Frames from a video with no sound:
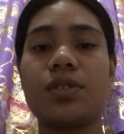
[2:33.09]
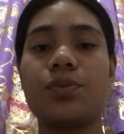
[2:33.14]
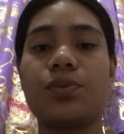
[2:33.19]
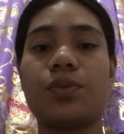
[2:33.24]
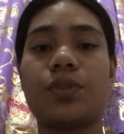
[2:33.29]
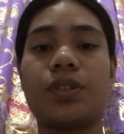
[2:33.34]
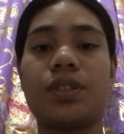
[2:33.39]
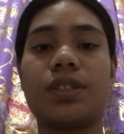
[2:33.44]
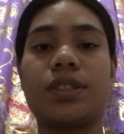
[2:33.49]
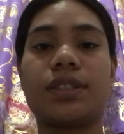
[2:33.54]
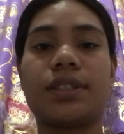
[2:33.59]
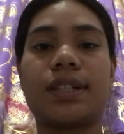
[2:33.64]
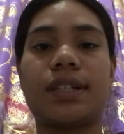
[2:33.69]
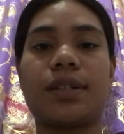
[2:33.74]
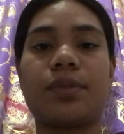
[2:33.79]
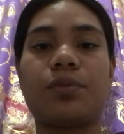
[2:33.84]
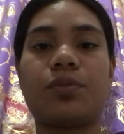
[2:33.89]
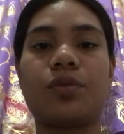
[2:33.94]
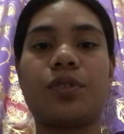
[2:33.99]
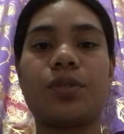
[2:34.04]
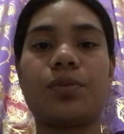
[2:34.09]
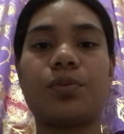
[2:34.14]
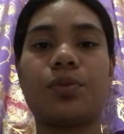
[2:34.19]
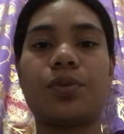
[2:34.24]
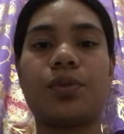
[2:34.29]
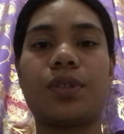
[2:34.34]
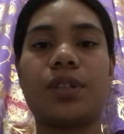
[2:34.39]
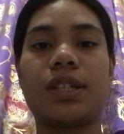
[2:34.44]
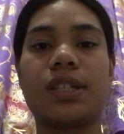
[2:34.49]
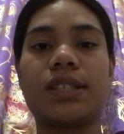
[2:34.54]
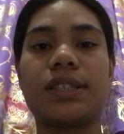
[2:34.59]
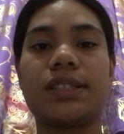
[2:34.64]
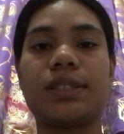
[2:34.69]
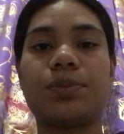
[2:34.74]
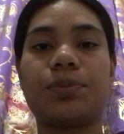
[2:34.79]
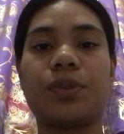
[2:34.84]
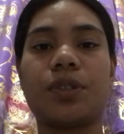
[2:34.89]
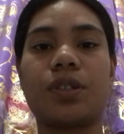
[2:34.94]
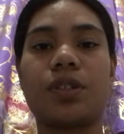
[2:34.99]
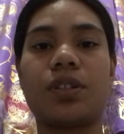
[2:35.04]
words are more important
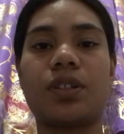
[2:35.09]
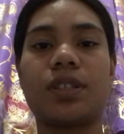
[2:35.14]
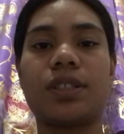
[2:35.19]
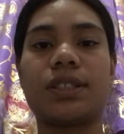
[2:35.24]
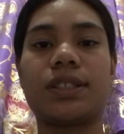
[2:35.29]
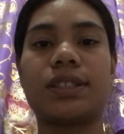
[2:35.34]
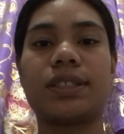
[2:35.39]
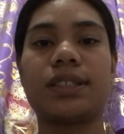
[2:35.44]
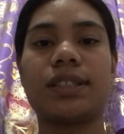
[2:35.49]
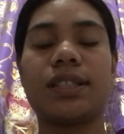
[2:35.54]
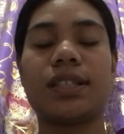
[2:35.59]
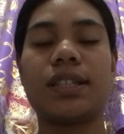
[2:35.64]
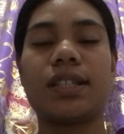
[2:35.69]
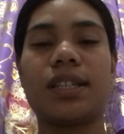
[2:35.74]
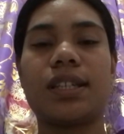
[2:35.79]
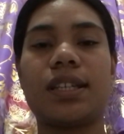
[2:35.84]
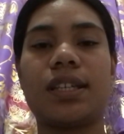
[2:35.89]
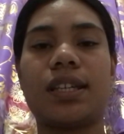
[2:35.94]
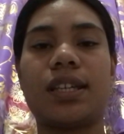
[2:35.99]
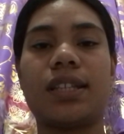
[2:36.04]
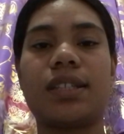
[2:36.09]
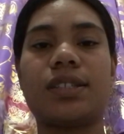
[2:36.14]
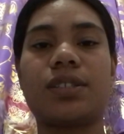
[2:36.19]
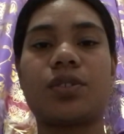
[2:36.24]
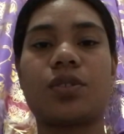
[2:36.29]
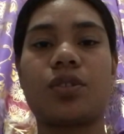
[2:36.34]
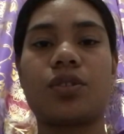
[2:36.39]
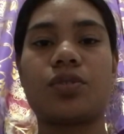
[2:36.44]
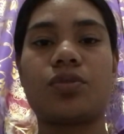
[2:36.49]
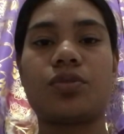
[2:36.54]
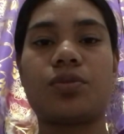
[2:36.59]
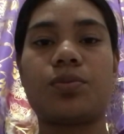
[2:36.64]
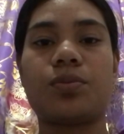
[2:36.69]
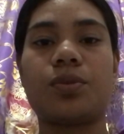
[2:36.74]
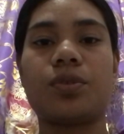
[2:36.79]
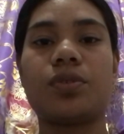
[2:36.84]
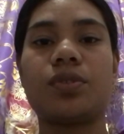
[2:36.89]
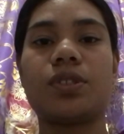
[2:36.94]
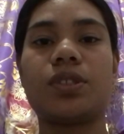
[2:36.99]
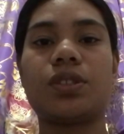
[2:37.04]
because it
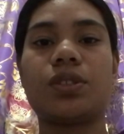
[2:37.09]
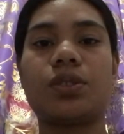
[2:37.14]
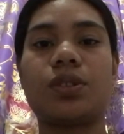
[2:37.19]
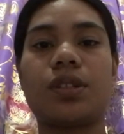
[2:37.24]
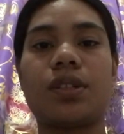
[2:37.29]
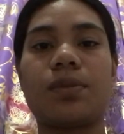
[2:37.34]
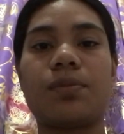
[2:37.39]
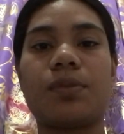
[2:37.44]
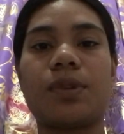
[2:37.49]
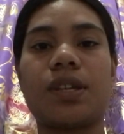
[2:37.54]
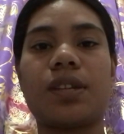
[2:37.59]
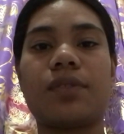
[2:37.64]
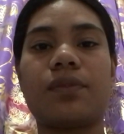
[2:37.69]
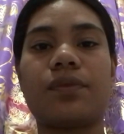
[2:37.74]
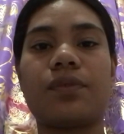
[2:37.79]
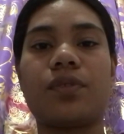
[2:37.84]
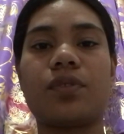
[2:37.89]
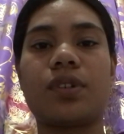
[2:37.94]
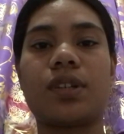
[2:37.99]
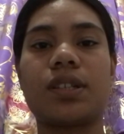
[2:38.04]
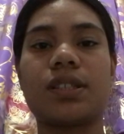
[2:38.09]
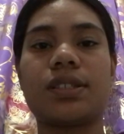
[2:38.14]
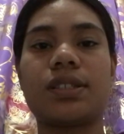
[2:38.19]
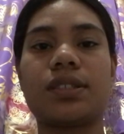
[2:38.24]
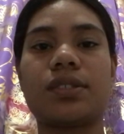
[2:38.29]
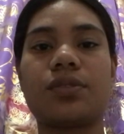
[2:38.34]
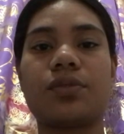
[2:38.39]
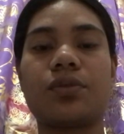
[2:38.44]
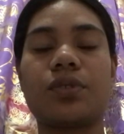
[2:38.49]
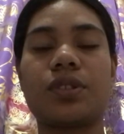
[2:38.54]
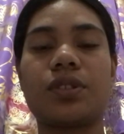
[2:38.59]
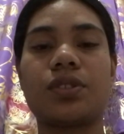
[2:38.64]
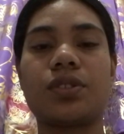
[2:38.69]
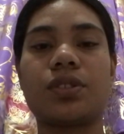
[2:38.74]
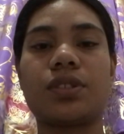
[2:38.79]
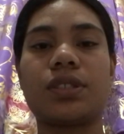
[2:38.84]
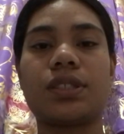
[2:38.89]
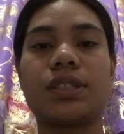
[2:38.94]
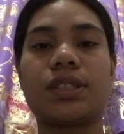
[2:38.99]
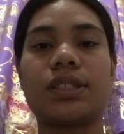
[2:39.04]
contributes to the main focusing
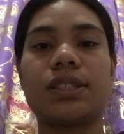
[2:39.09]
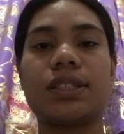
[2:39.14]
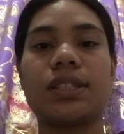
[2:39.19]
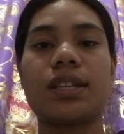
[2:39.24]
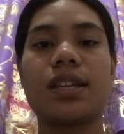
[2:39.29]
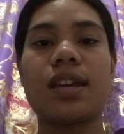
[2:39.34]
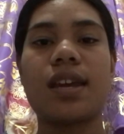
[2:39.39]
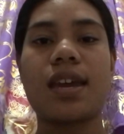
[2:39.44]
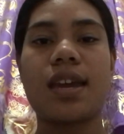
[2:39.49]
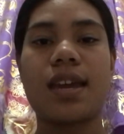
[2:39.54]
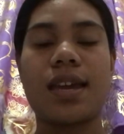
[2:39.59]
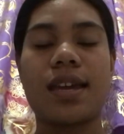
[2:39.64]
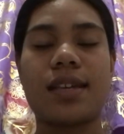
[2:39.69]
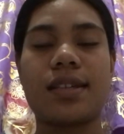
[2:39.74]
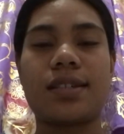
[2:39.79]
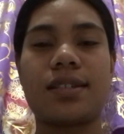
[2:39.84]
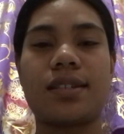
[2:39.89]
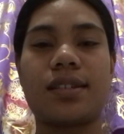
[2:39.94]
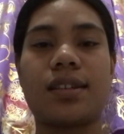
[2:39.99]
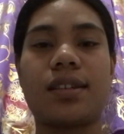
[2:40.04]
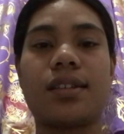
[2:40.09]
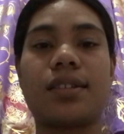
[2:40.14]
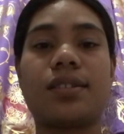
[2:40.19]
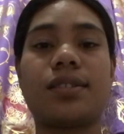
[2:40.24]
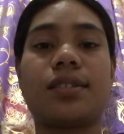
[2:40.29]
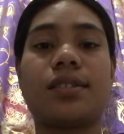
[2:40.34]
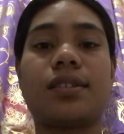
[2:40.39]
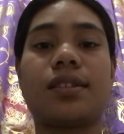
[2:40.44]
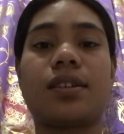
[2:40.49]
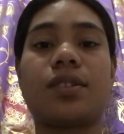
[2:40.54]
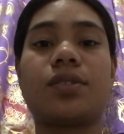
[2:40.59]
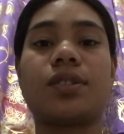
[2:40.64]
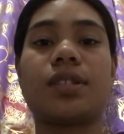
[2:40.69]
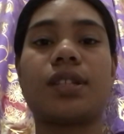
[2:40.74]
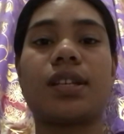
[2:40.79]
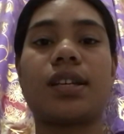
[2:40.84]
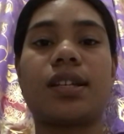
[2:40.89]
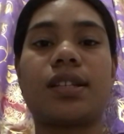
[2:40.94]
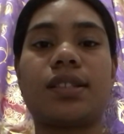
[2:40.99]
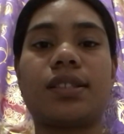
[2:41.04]
questions, as it tells
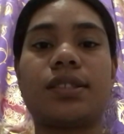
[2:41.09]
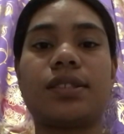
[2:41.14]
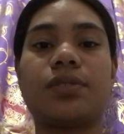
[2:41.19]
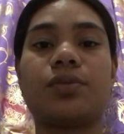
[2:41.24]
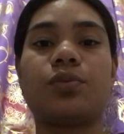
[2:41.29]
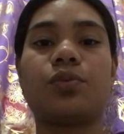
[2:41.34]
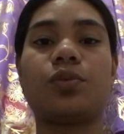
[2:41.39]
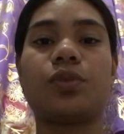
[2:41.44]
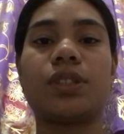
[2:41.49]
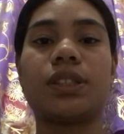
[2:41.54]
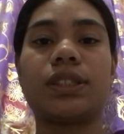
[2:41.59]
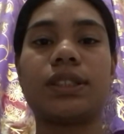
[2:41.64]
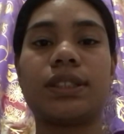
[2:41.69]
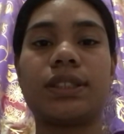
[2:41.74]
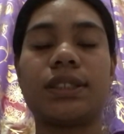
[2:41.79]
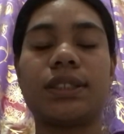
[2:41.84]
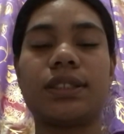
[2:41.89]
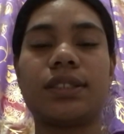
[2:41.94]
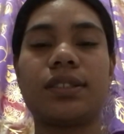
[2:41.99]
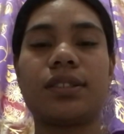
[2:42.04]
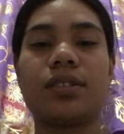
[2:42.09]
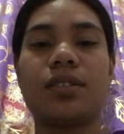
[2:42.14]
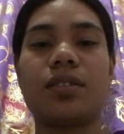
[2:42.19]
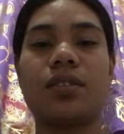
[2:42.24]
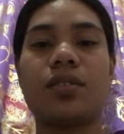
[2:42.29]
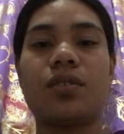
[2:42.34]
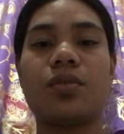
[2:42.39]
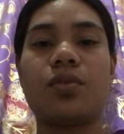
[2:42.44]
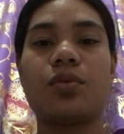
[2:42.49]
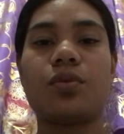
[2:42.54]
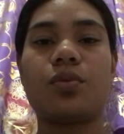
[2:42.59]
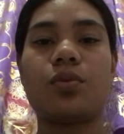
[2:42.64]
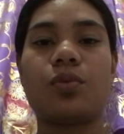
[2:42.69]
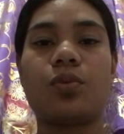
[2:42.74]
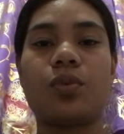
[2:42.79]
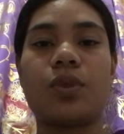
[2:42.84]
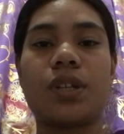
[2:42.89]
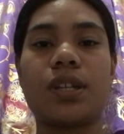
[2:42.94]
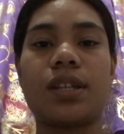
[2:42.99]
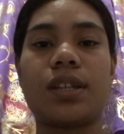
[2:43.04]
us what,
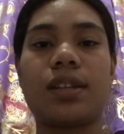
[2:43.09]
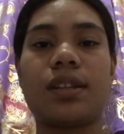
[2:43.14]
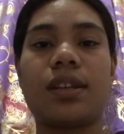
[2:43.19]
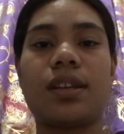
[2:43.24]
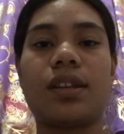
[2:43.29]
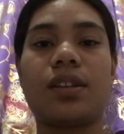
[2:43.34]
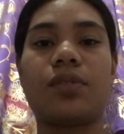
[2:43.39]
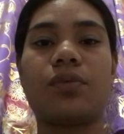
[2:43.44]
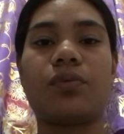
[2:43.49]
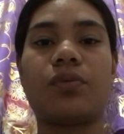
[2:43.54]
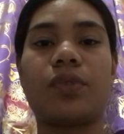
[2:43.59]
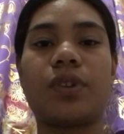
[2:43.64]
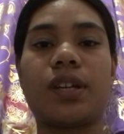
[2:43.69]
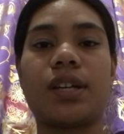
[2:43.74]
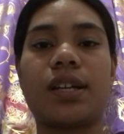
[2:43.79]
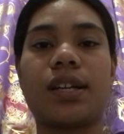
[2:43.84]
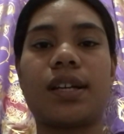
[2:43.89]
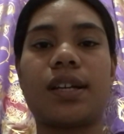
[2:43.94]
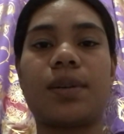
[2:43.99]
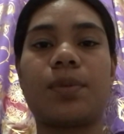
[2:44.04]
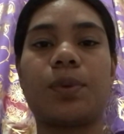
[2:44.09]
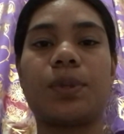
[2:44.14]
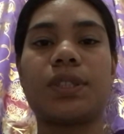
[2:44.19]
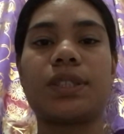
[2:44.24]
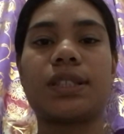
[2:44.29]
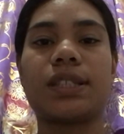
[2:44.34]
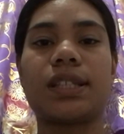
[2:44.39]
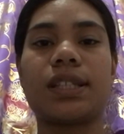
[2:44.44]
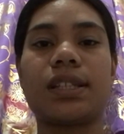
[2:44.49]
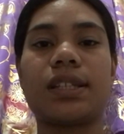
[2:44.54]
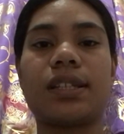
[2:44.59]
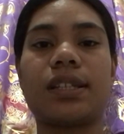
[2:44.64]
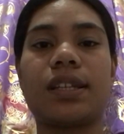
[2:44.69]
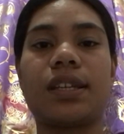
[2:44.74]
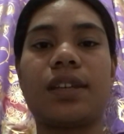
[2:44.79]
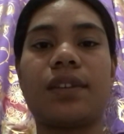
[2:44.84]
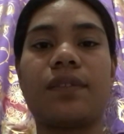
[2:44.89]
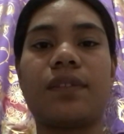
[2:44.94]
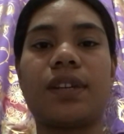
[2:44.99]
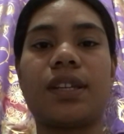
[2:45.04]
when, and where a particular
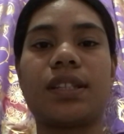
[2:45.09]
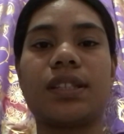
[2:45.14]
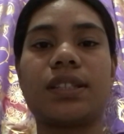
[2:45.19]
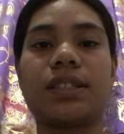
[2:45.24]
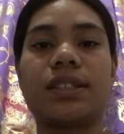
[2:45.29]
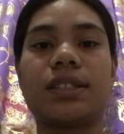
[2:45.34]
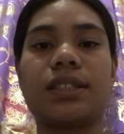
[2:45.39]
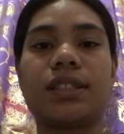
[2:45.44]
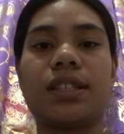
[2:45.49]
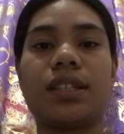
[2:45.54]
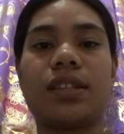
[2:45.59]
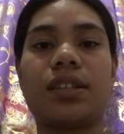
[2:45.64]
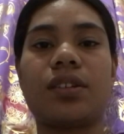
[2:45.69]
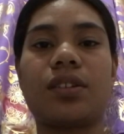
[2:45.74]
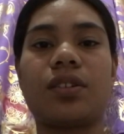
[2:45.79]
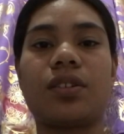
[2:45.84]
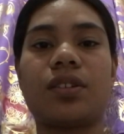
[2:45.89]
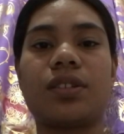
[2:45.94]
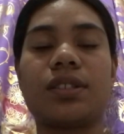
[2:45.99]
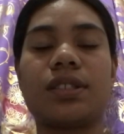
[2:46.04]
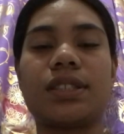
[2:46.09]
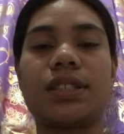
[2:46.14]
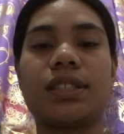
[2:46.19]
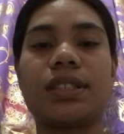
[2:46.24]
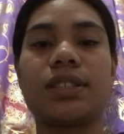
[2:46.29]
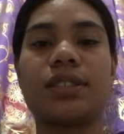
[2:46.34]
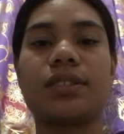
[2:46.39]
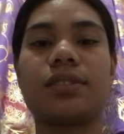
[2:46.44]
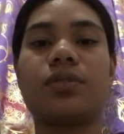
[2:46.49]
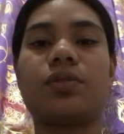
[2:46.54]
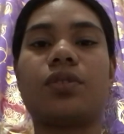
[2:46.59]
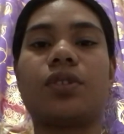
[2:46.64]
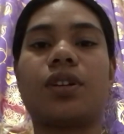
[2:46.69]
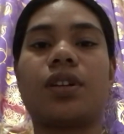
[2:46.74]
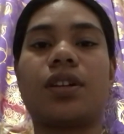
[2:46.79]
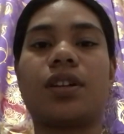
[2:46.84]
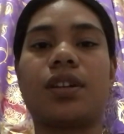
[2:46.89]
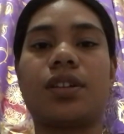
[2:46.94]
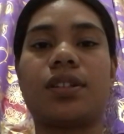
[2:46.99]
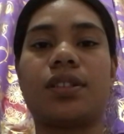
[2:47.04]
event in a context
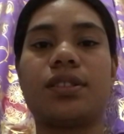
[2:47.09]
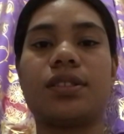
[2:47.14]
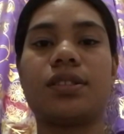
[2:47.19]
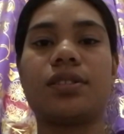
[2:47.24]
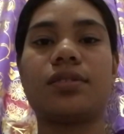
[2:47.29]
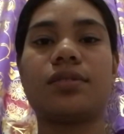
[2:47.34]
occurred.